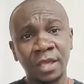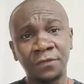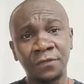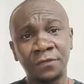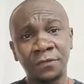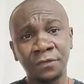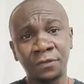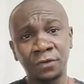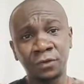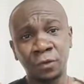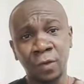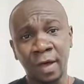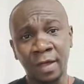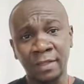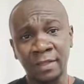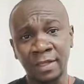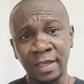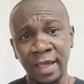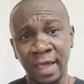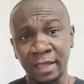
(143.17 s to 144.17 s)
If you
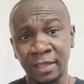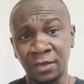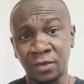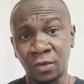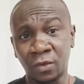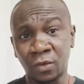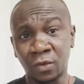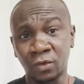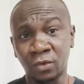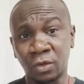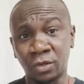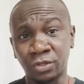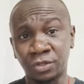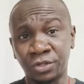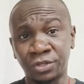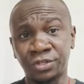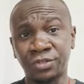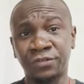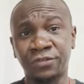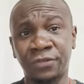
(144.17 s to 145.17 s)
are there and the coconut
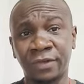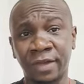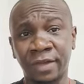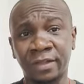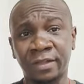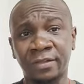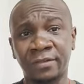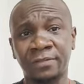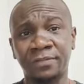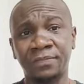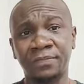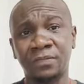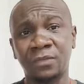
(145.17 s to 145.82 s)
just fell